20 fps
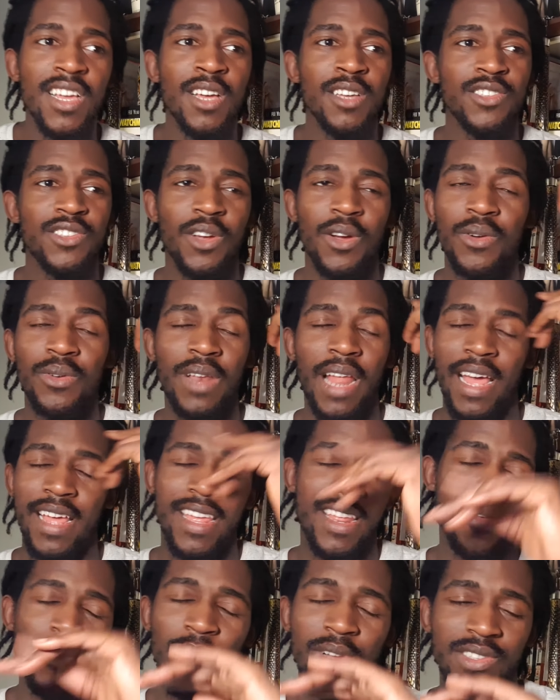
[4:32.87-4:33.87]
So
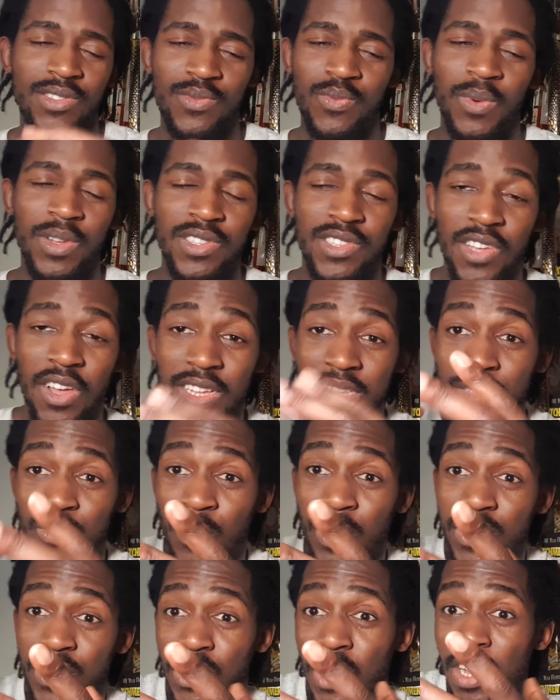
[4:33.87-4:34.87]

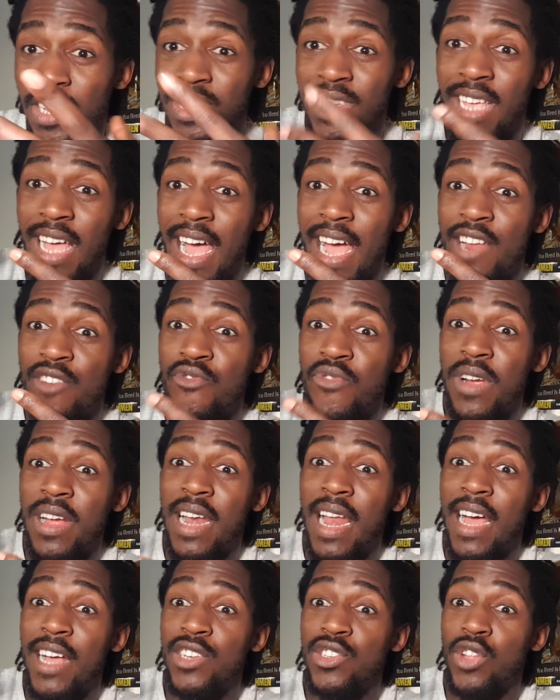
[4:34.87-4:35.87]
once her side
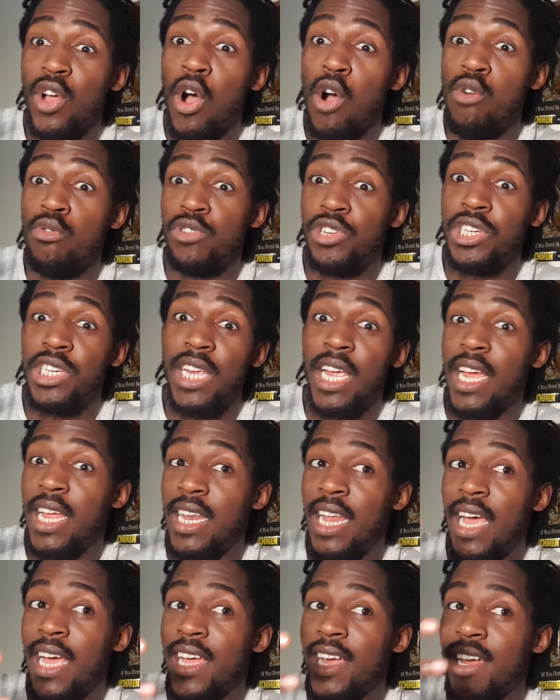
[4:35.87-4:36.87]
realized, oh
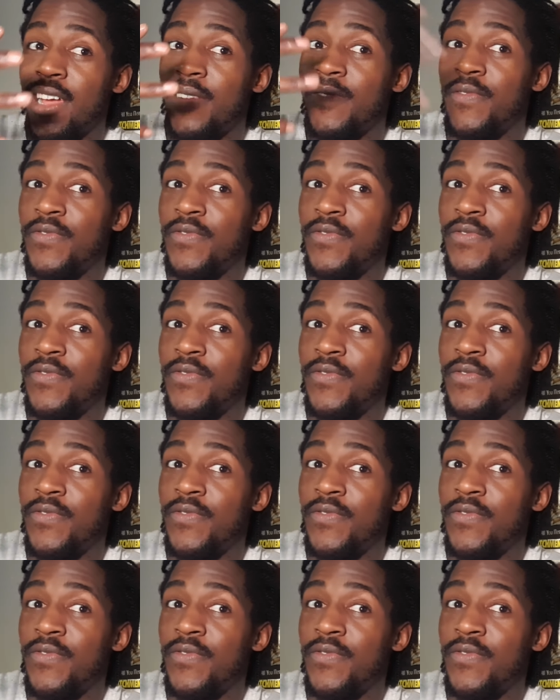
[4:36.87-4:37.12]
shit, they